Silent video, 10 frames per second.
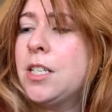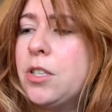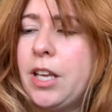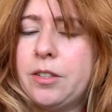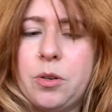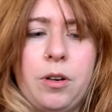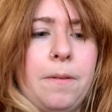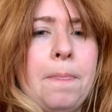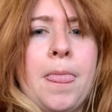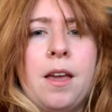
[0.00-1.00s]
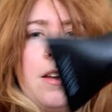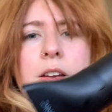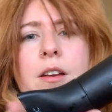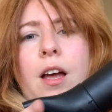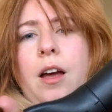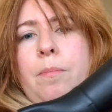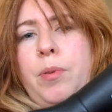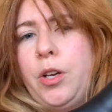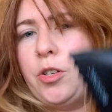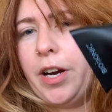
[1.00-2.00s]
so that's cool.
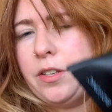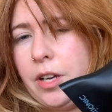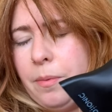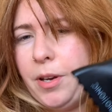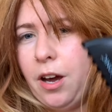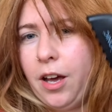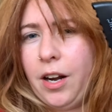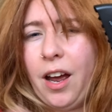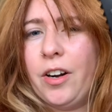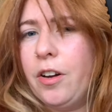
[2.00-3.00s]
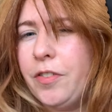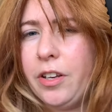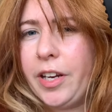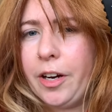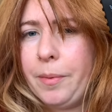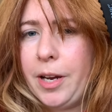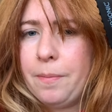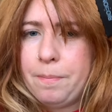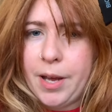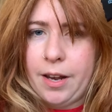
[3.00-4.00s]
Blow dryer is going to be on. I don't know if you'll hear me,
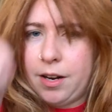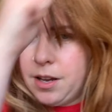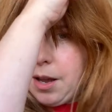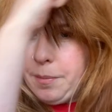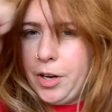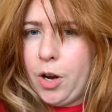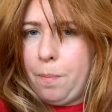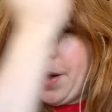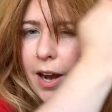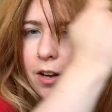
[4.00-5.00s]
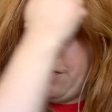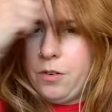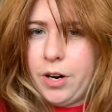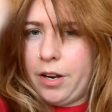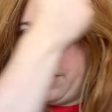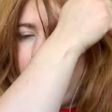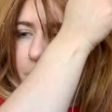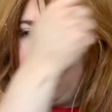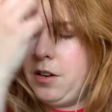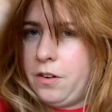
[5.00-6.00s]
but I'm going to go back and forth
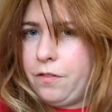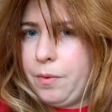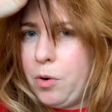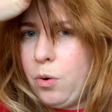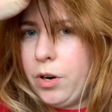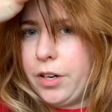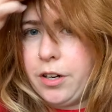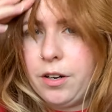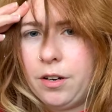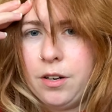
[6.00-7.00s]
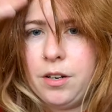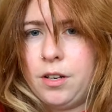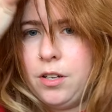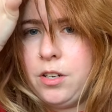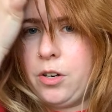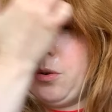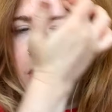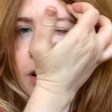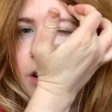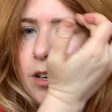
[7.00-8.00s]
from corner to
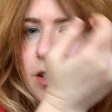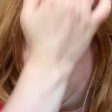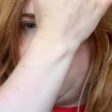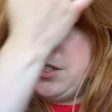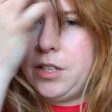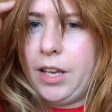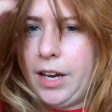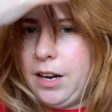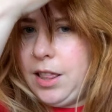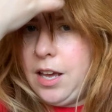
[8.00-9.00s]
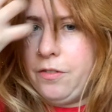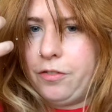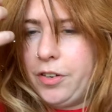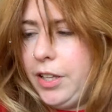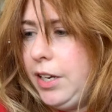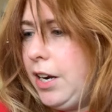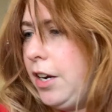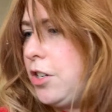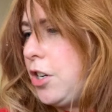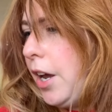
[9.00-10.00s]
corner till I get a lot of really
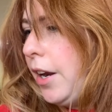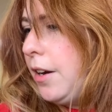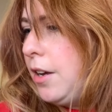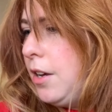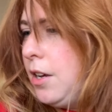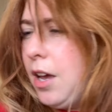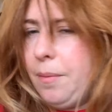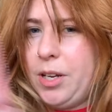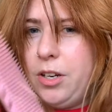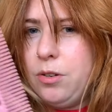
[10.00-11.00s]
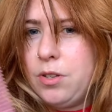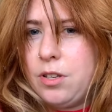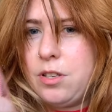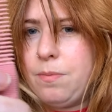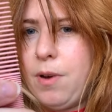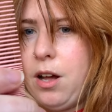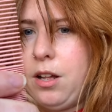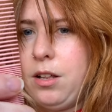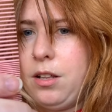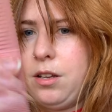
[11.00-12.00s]
nice shine. I'm going to use a
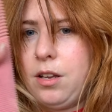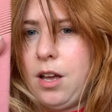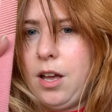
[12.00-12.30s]
small